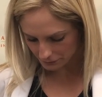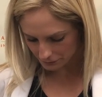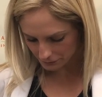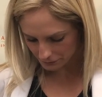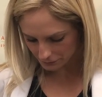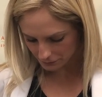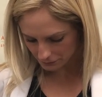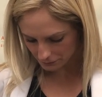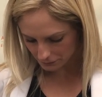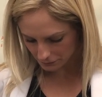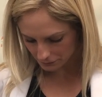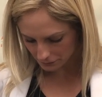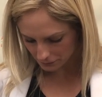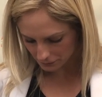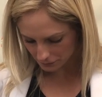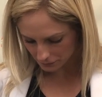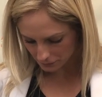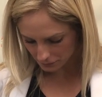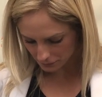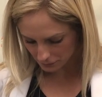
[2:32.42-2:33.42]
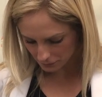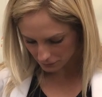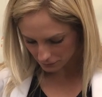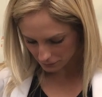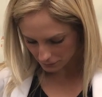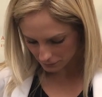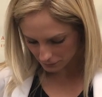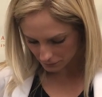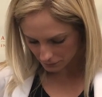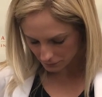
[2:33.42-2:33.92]

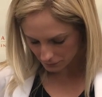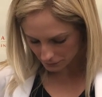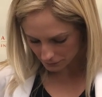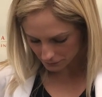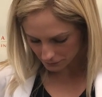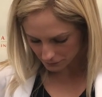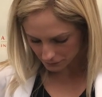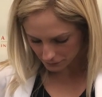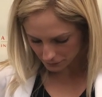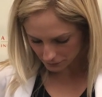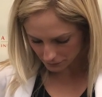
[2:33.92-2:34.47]
Nobody speaks.